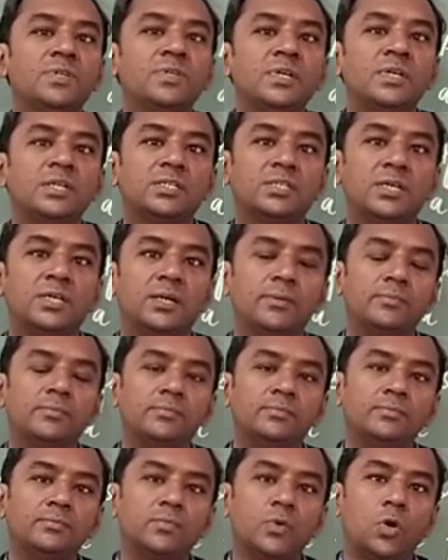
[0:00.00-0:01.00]

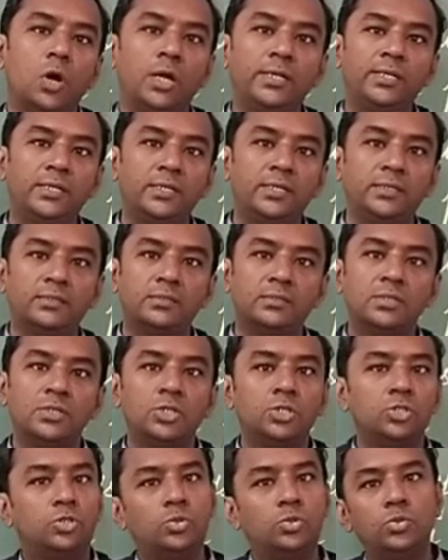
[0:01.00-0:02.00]
some
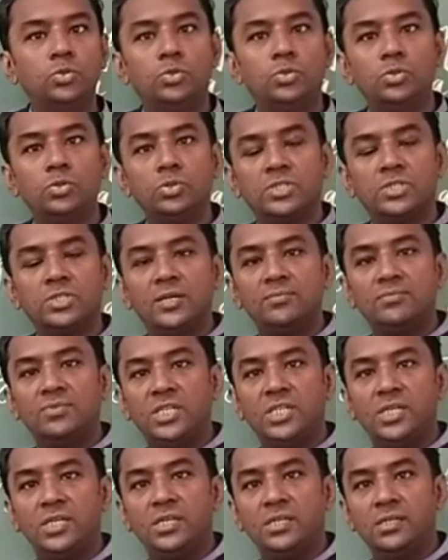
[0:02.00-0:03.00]
order to do
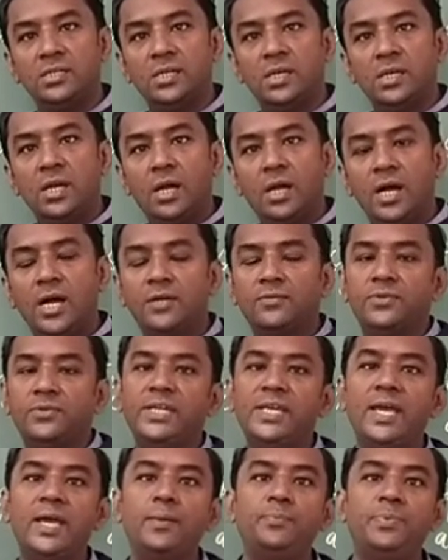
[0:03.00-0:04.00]
something, or
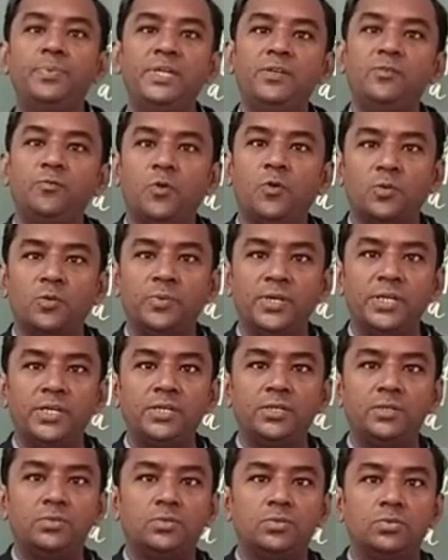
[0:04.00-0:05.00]
we have been
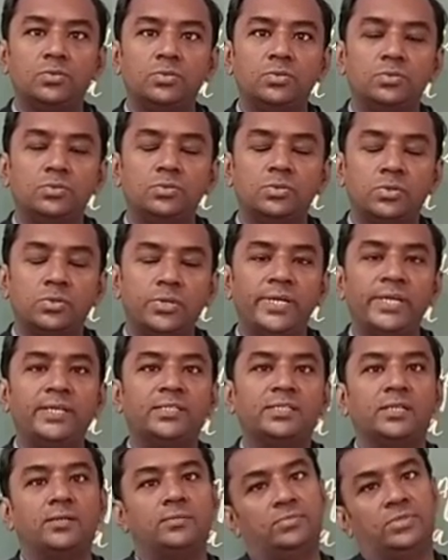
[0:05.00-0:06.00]
forbidden to
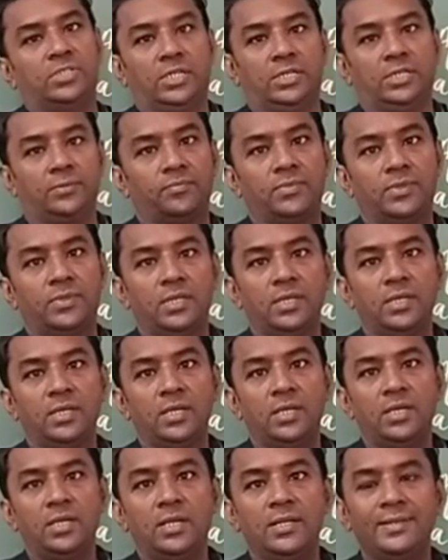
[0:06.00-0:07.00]
doing something.
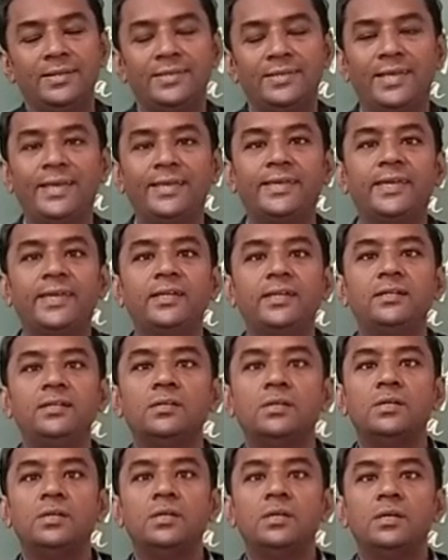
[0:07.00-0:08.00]
Second,
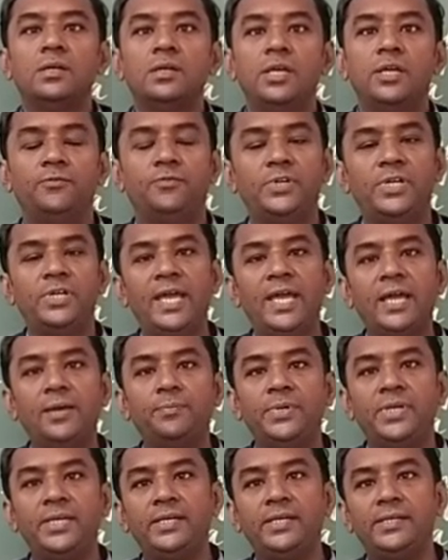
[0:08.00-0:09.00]
if we
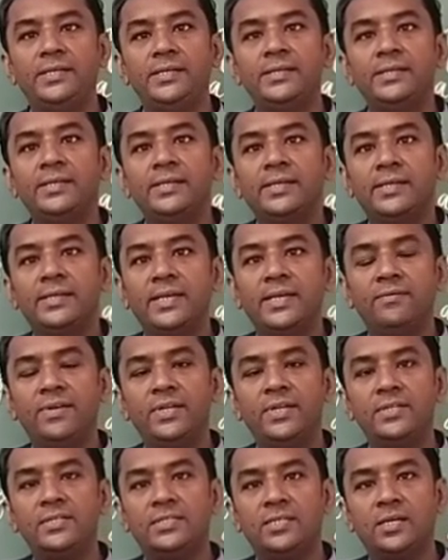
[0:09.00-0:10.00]
have been
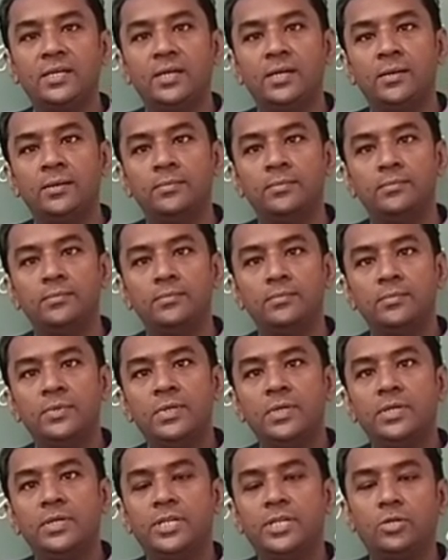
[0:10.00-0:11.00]
given some
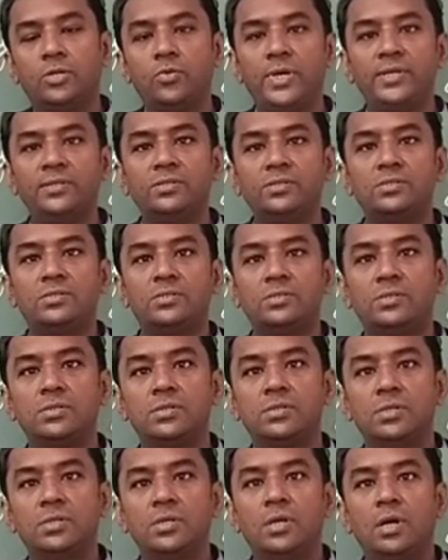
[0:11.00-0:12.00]
request,
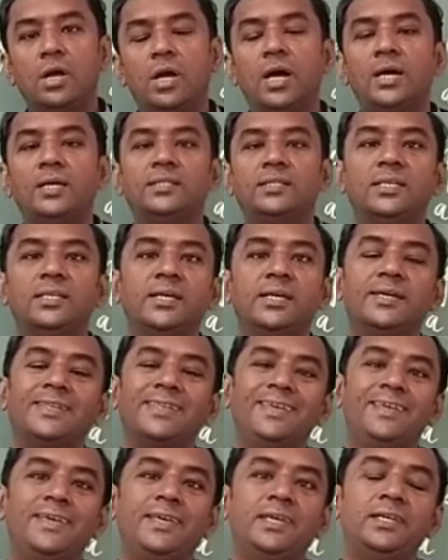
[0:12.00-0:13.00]
or there
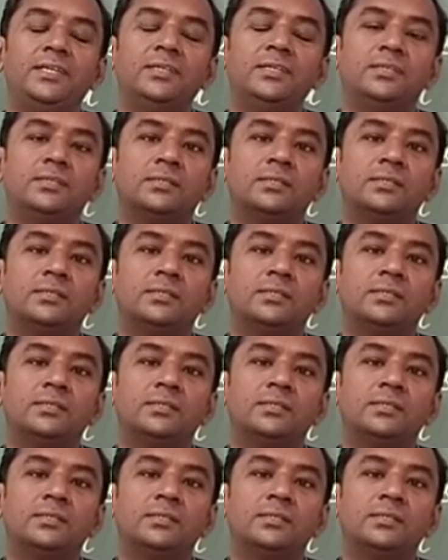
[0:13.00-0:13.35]
is